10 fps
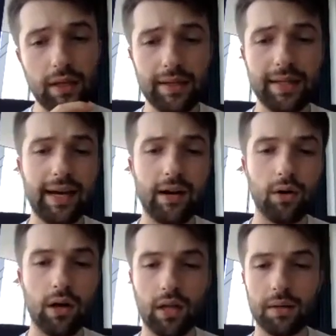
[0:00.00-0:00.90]
Now,
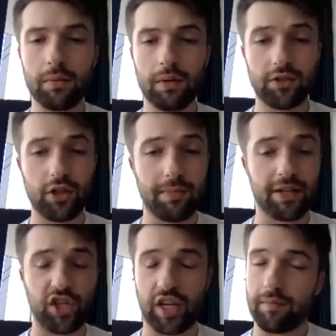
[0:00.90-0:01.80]
a lot of people like John
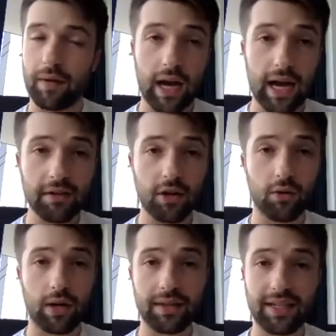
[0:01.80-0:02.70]
Metchie. I
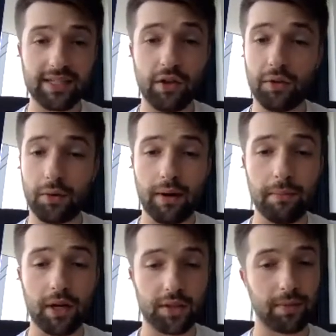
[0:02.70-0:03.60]
don't. I think he's a third round
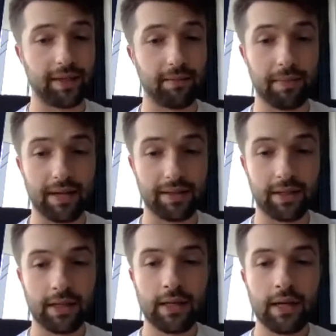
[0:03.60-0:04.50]
prospect at best.
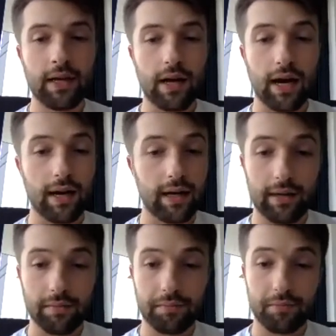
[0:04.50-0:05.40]

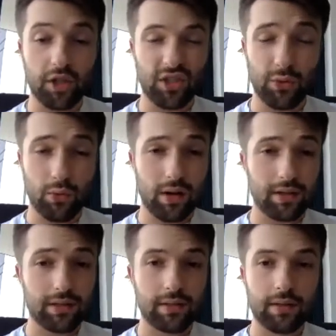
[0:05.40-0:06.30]
Justin
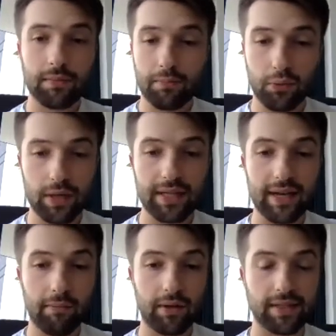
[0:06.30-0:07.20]
Ross, pretty
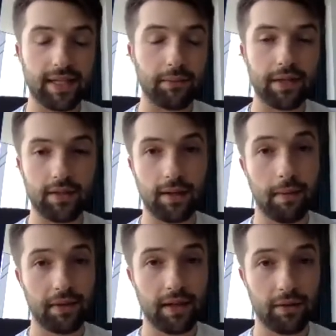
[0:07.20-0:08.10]
damn risky. We can talk
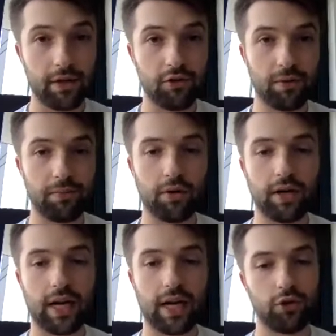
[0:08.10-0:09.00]
about the other injury prone
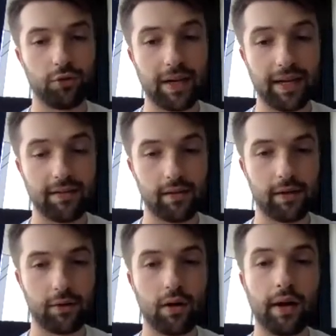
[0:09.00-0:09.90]
guy, George Pickens,
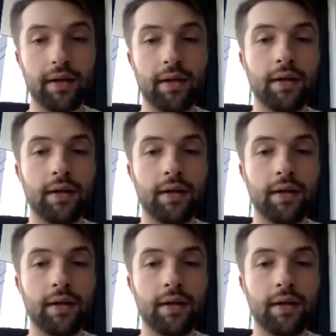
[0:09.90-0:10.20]
later on.